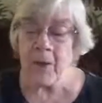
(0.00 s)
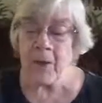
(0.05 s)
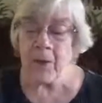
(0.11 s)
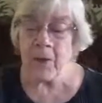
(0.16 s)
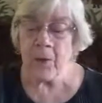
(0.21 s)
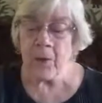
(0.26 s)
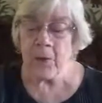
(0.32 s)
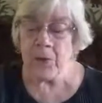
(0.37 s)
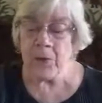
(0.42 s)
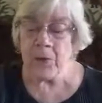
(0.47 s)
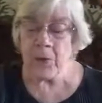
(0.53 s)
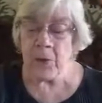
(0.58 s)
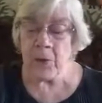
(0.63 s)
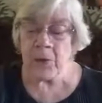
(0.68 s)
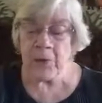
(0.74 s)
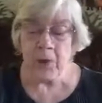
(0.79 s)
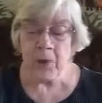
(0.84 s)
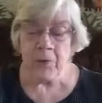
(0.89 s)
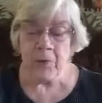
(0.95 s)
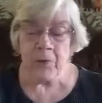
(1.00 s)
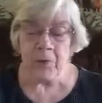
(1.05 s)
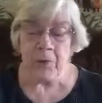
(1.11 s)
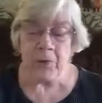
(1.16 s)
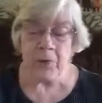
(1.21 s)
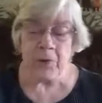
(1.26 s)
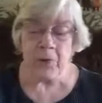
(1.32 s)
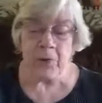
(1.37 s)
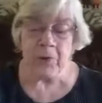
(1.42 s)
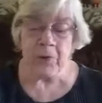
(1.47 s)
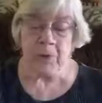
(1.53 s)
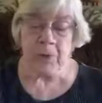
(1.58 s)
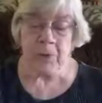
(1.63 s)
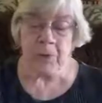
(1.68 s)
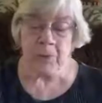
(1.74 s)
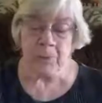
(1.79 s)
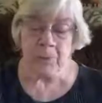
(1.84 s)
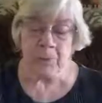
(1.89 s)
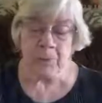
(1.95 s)
There was no cell phone
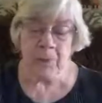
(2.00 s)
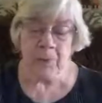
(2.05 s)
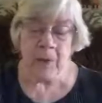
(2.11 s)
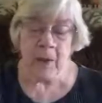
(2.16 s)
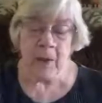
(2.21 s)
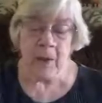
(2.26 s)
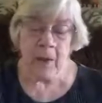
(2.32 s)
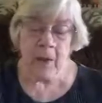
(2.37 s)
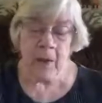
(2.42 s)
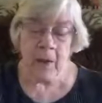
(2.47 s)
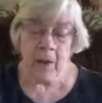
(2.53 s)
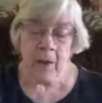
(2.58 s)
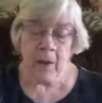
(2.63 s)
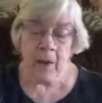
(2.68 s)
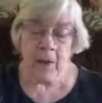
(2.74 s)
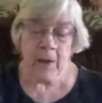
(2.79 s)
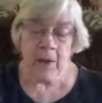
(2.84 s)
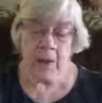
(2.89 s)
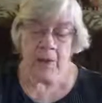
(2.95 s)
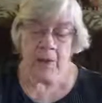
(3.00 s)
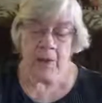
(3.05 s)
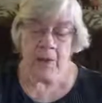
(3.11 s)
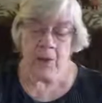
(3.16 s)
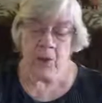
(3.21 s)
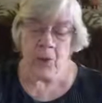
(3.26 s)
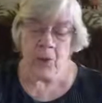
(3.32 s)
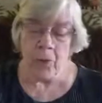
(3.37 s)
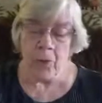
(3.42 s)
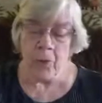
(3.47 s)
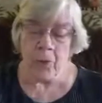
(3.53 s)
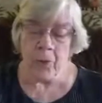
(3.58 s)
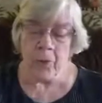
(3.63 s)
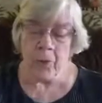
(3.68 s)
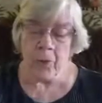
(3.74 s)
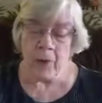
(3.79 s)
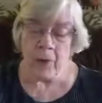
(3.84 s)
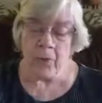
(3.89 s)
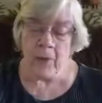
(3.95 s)
service. "It's the earth
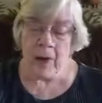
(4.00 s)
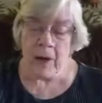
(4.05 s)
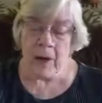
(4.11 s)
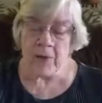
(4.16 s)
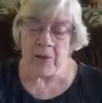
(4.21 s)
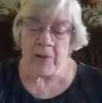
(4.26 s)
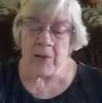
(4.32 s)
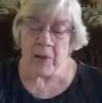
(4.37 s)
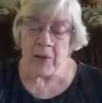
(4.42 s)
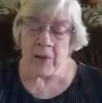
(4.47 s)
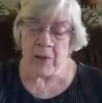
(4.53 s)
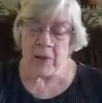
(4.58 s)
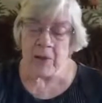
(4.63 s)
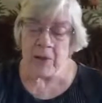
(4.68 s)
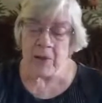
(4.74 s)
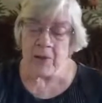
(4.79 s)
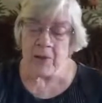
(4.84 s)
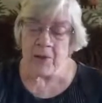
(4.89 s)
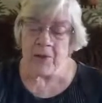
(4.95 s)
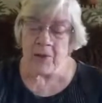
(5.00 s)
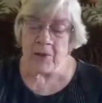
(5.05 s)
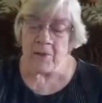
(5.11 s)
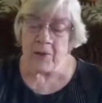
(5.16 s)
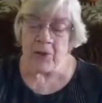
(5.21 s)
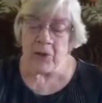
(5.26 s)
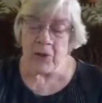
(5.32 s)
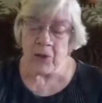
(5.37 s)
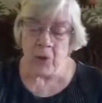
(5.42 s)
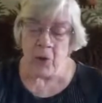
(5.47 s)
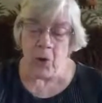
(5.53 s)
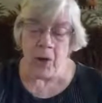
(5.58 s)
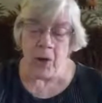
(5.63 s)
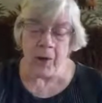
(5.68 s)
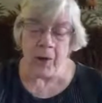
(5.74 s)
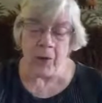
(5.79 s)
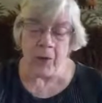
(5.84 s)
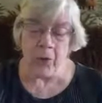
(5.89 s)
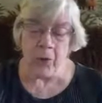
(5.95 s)
or the grass, Helen. It's something
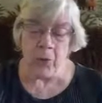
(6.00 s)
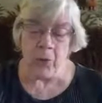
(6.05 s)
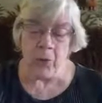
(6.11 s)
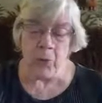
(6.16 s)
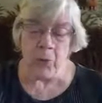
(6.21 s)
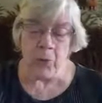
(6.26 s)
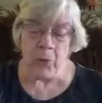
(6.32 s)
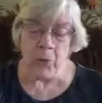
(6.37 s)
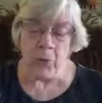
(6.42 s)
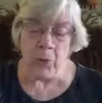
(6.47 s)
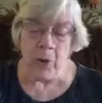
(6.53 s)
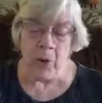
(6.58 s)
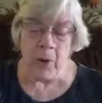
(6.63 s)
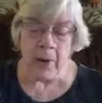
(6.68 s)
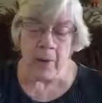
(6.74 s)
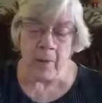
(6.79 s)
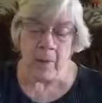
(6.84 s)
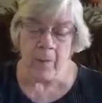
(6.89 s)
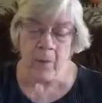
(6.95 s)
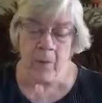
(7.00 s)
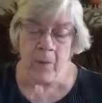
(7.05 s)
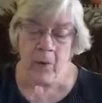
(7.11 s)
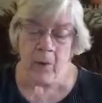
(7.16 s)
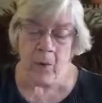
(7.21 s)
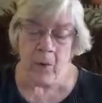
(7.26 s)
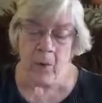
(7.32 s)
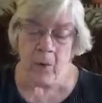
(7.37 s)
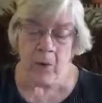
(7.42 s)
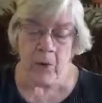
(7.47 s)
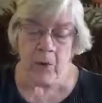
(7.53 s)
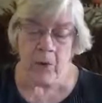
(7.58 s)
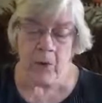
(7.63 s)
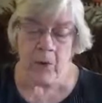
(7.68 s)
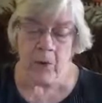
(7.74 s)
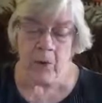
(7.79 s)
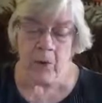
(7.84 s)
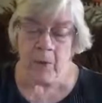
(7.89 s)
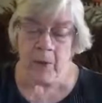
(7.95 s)
talking through the boy." "What do you
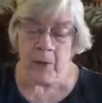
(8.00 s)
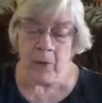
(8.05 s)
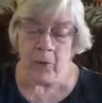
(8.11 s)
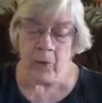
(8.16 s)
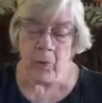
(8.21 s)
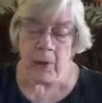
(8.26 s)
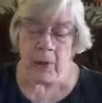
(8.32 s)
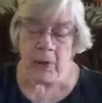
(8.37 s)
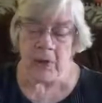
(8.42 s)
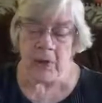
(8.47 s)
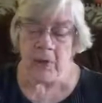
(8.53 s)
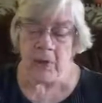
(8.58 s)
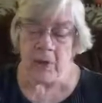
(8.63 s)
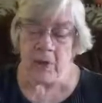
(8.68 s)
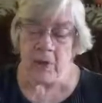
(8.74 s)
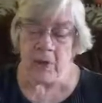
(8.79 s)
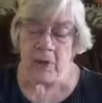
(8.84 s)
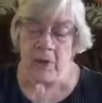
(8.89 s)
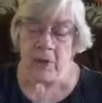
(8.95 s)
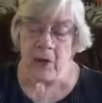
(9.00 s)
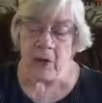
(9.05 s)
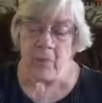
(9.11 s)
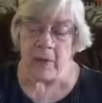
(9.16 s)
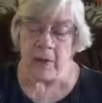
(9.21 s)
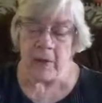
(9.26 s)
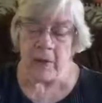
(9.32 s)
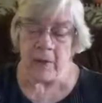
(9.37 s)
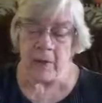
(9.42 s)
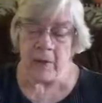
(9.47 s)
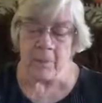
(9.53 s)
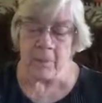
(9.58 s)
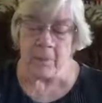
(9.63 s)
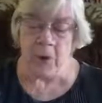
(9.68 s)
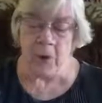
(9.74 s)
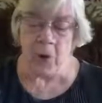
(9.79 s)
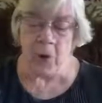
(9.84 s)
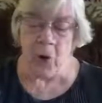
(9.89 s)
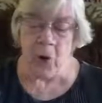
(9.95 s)
know about grass, Helen? Tell me, can it be
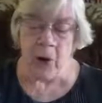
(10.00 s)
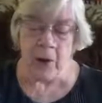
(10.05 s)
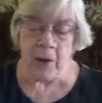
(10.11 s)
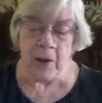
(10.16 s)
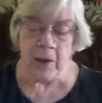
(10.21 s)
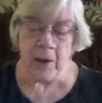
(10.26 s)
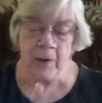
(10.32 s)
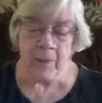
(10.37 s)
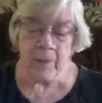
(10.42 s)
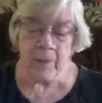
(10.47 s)
talking?"